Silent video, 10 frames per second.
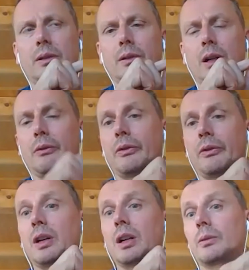how
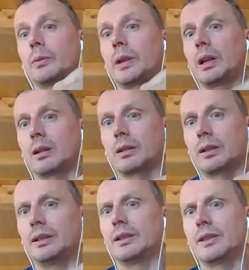far we are in
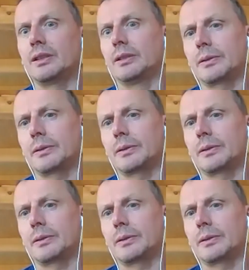this industry.